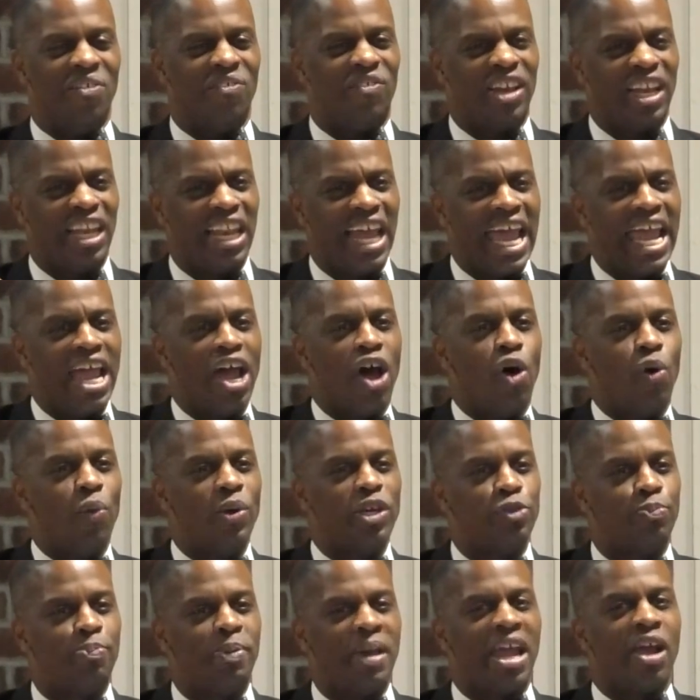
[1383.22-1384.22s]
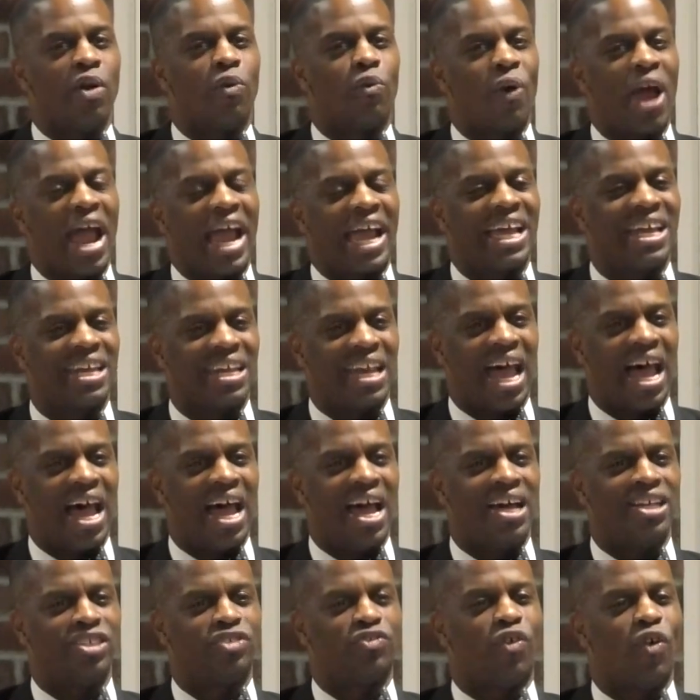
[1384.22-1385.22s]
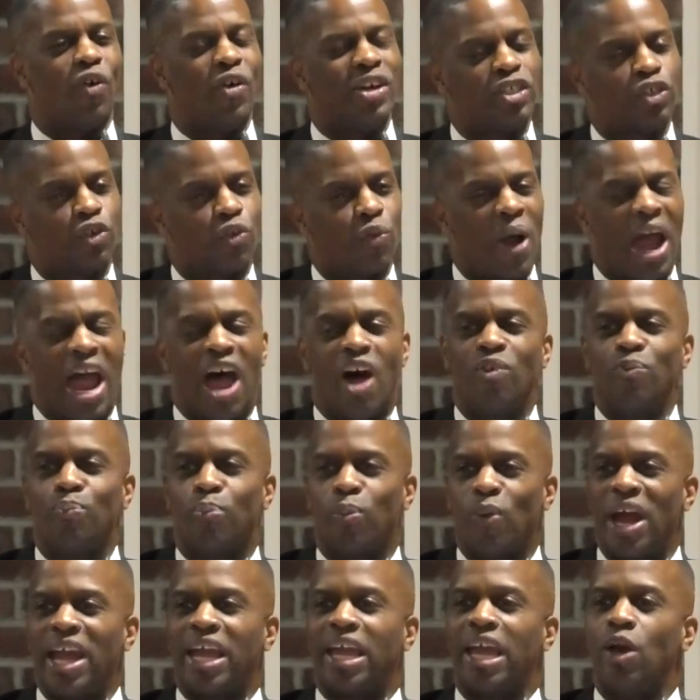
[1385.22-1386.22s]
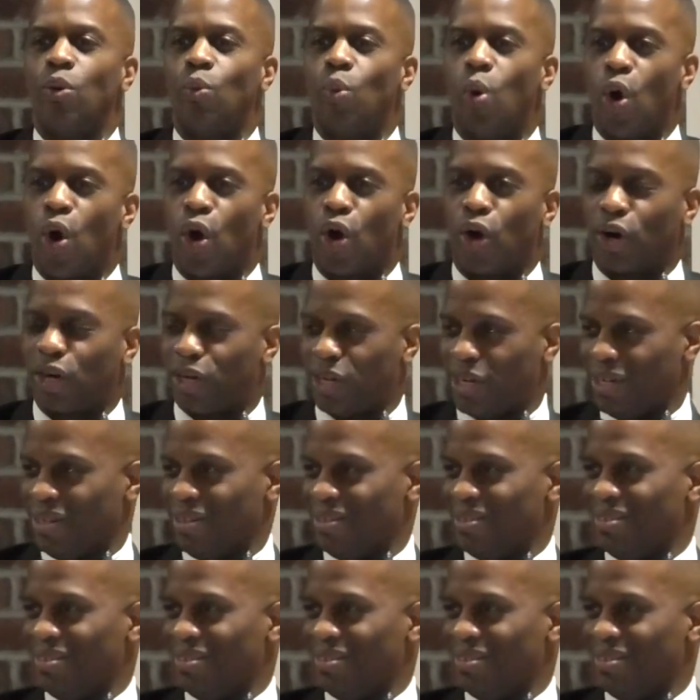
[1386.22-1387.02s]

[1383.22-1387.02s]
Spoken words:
Vallejo was being recognized for its groundbreaking work.